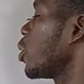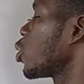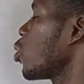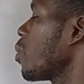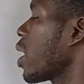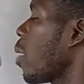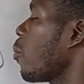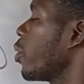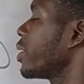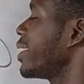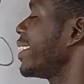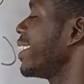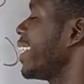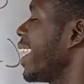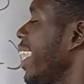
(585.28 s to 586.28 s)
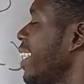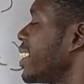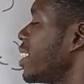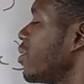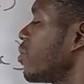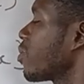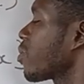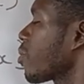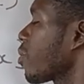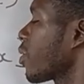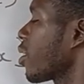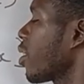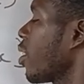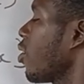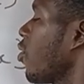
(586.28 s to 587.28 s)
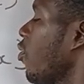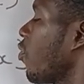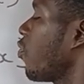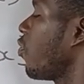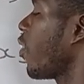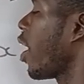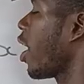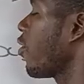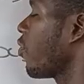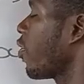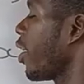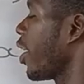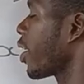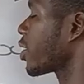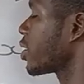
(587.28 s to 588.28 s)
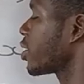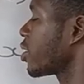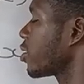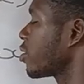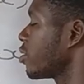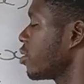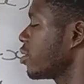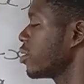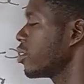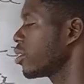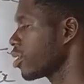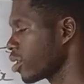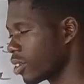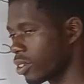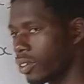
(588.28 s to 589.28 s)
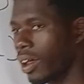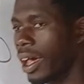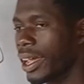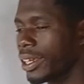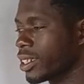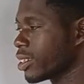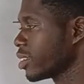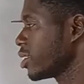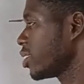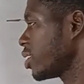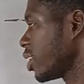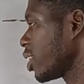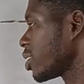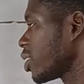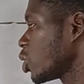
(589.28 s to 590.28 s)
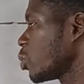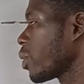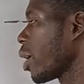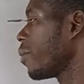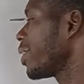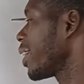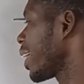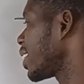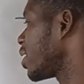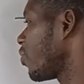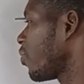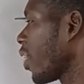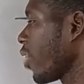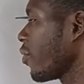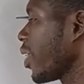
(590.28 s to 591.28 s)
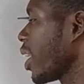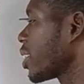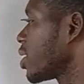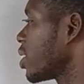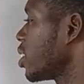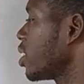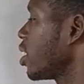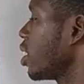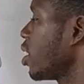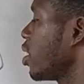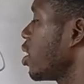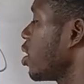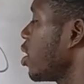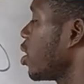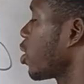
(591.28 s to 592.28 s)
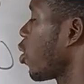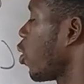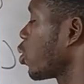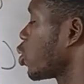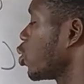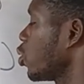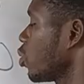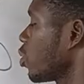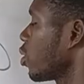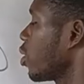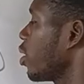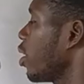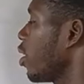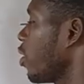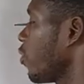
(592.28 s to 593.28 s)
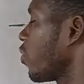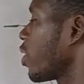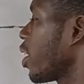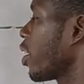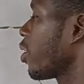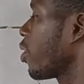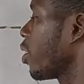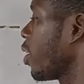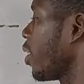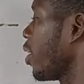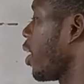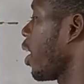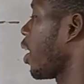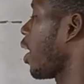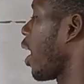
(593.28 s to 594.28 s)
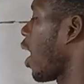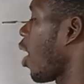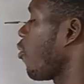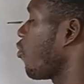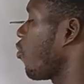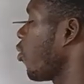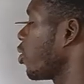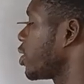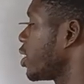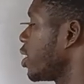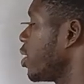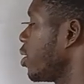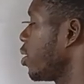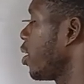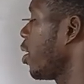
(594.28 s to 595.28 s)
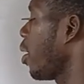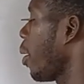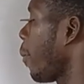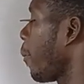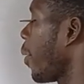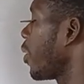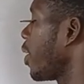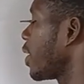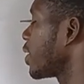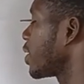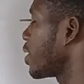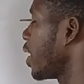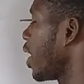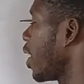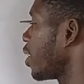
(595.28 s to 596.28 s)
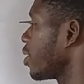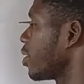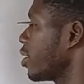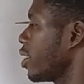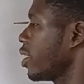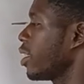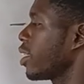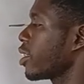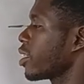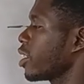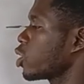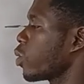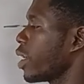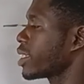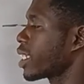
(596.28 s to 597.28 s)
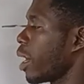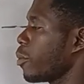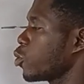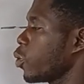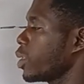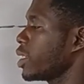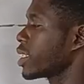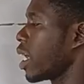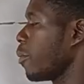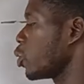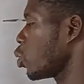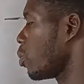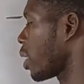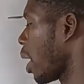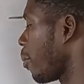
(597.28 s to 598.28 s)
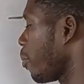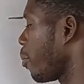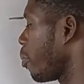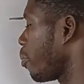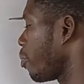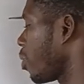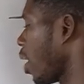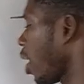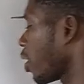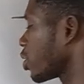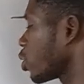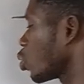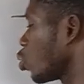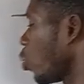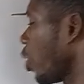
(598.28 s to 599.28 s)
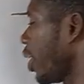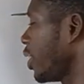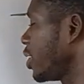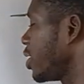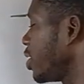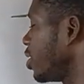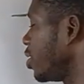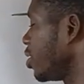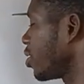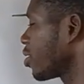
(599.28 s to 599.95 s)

So it becomes what? Negative 5x. Right? Yes, it becomes negative 5x. Equal to, here I have 14 minus 10. This one is coming, 20 is coming, so you can plus 20.